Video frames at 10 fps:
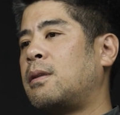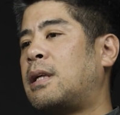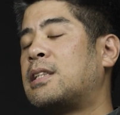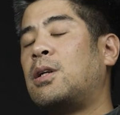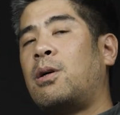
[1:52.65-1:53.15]

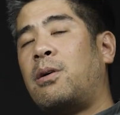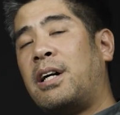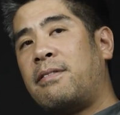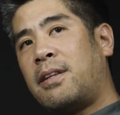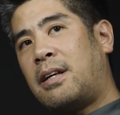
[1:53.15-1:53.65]
that's how I
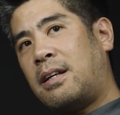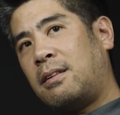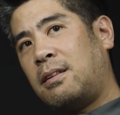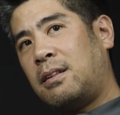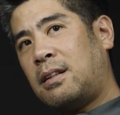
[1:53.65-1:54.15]
arrived at that.
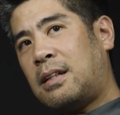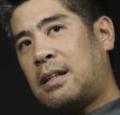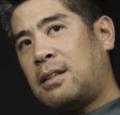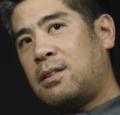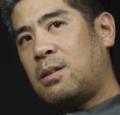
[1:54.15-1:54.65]

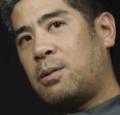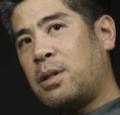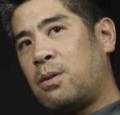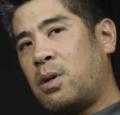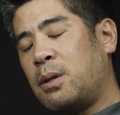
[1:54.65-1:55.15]
And so
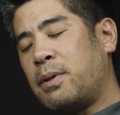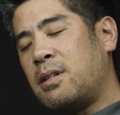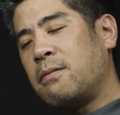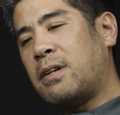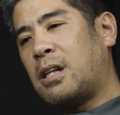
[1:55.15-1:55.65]
it's really been
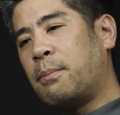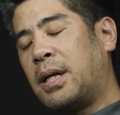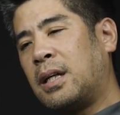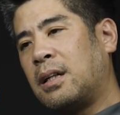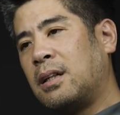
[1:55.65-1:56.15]

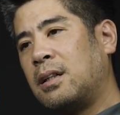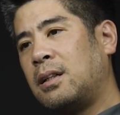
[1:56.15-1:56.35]
developing